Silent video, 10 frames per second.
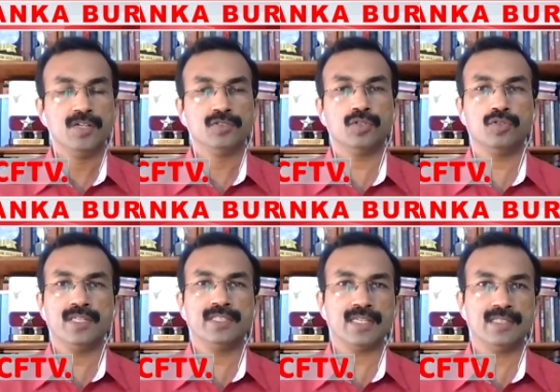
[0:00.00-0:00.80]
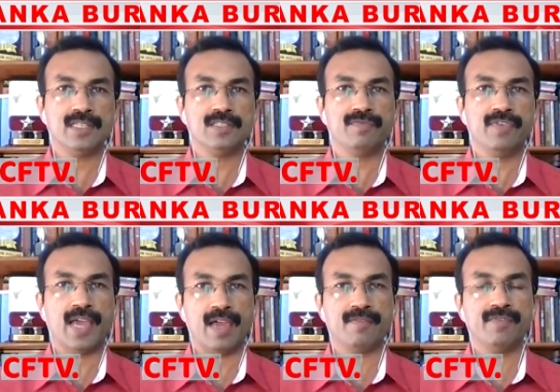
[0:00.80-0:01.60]
So to discuss this, we
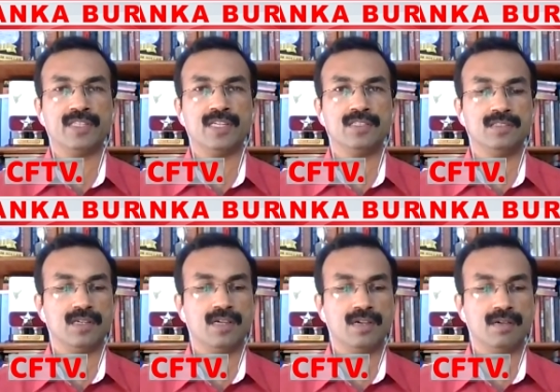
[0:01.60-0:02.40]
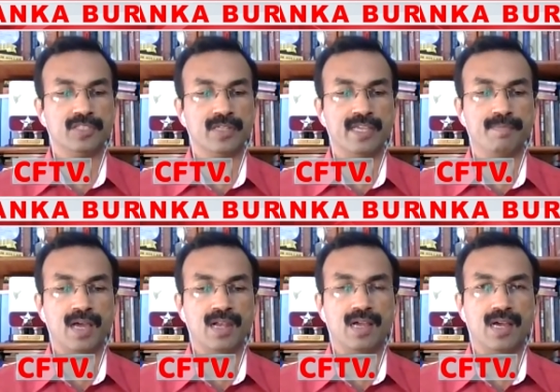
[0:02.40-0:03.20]
have with us uh, Mr.
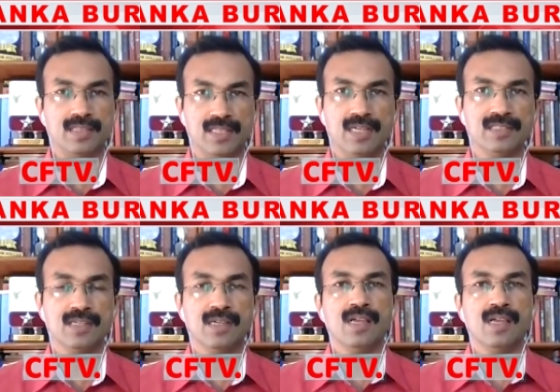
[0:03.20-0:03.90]
Iqbal Athas,